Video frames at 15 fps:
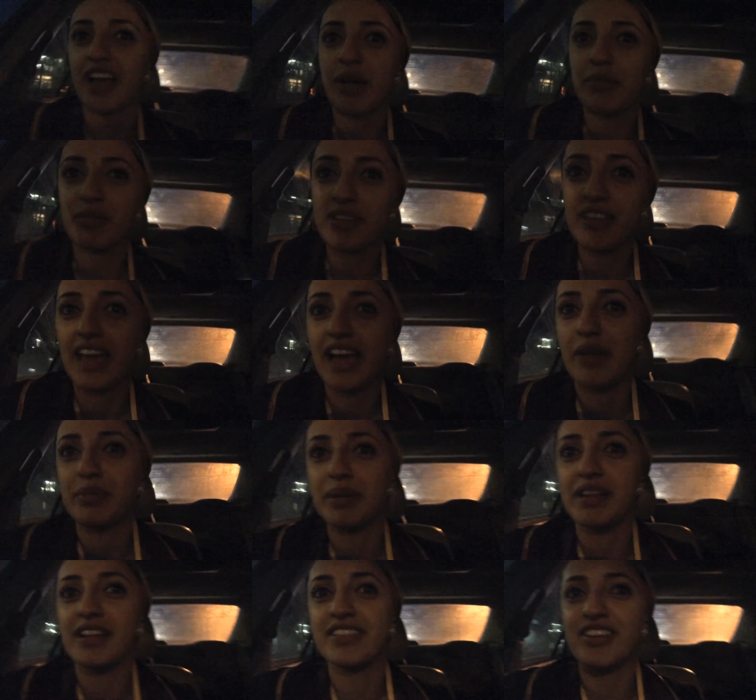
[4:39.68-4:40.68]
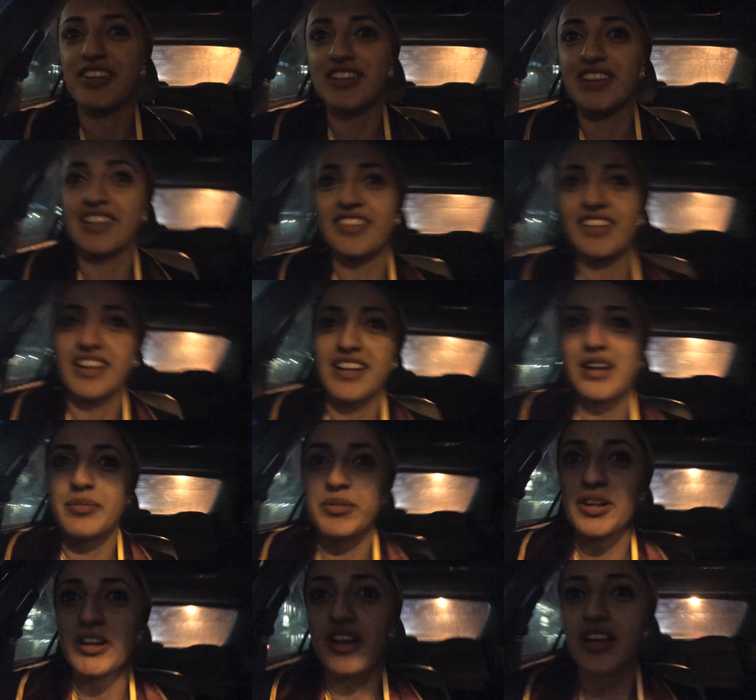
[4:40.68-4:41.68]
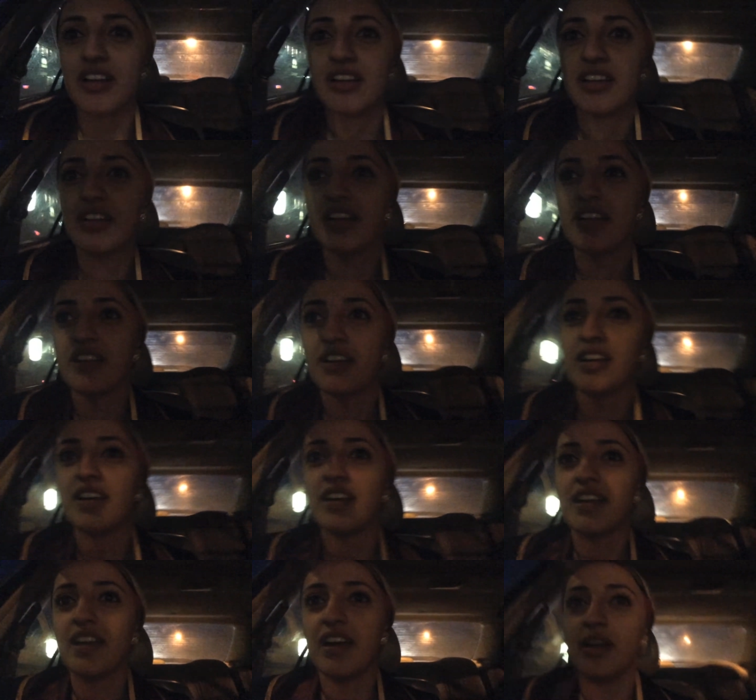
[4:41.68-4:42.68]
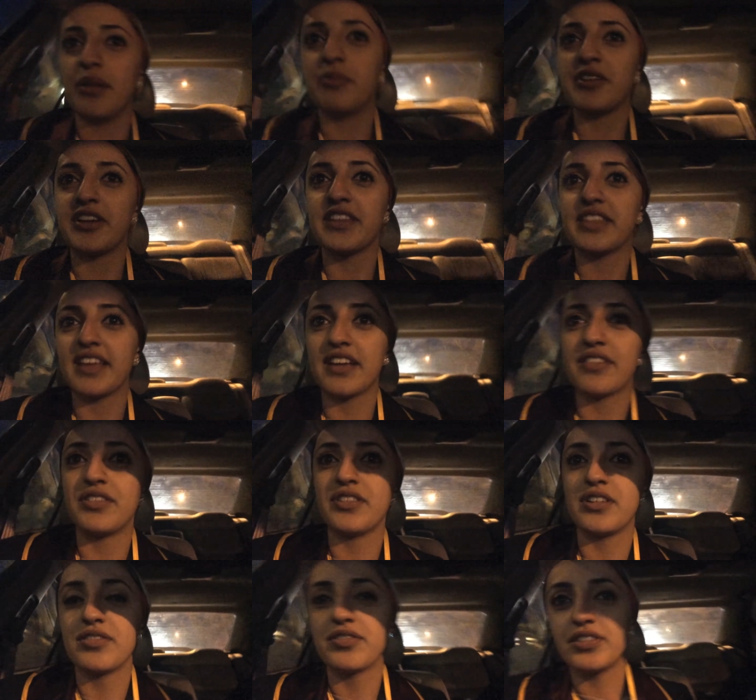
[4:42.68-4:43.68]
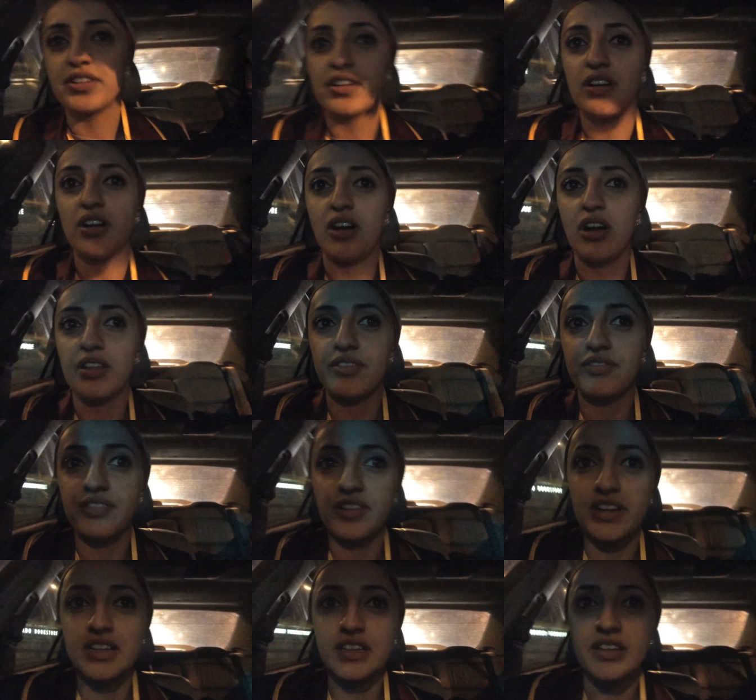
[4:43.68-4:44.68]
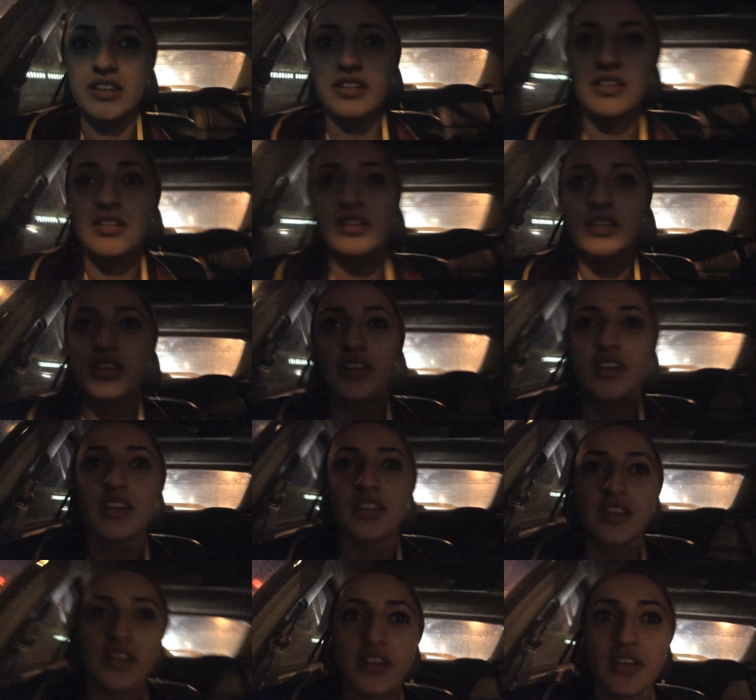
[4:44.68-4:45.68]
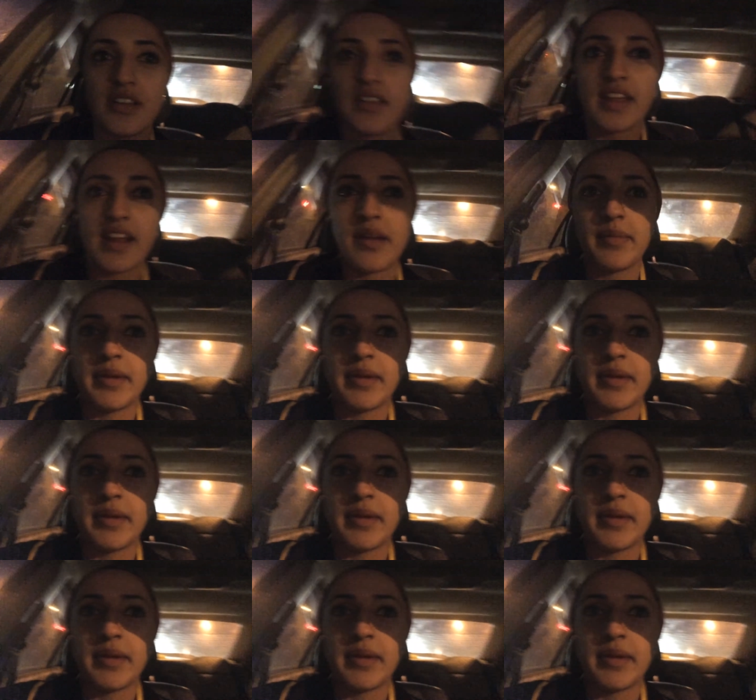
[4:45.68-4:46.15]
I'm really happy. That's all I can say. Alhamdulillah. Yeah, and I'm very thankful for all the friends that I